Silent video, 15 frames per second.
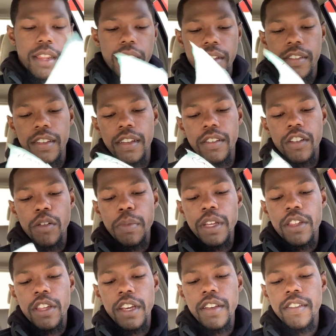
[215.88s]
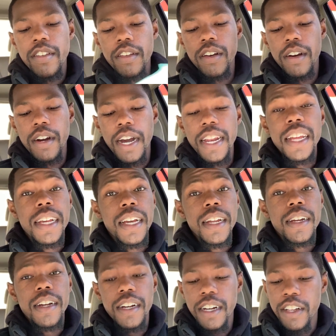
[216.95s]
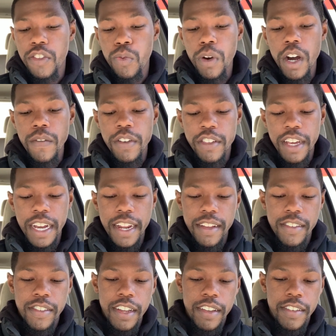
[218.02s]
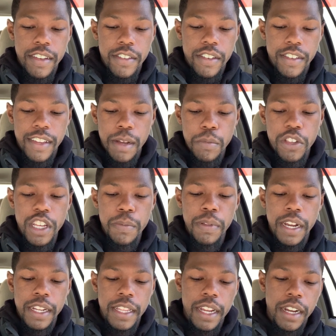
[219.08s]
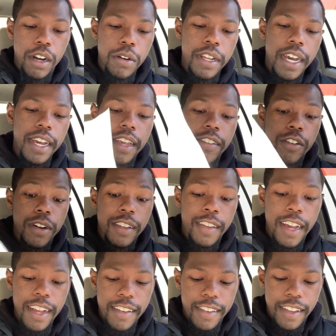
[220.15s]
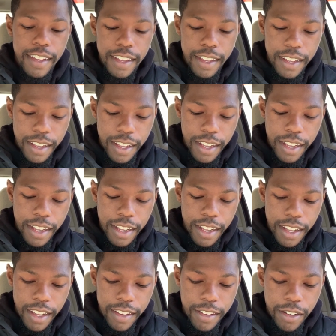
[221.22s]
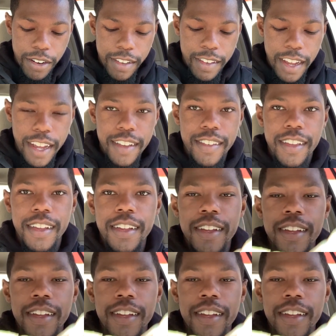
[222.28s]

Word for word: Let's see, it's gonna be cheesy, y'all. I didn't get a, a 12 inch, I got a six inch because I'm cheap like that. Okay, let's go to test. Let's go to test.